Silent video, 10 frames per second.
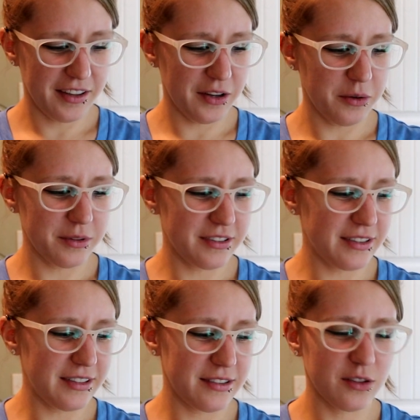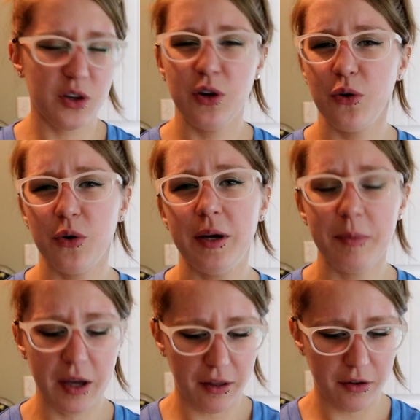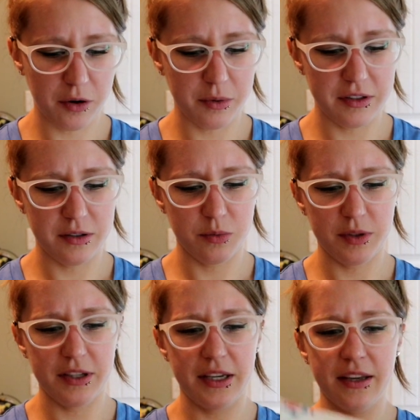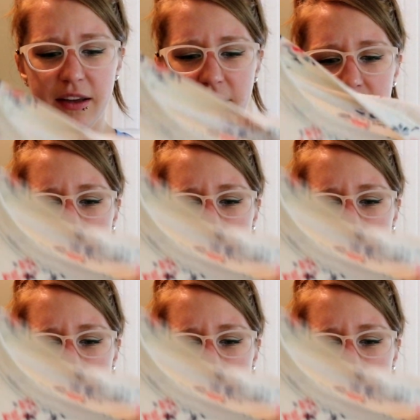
you know, it's this cream color with these really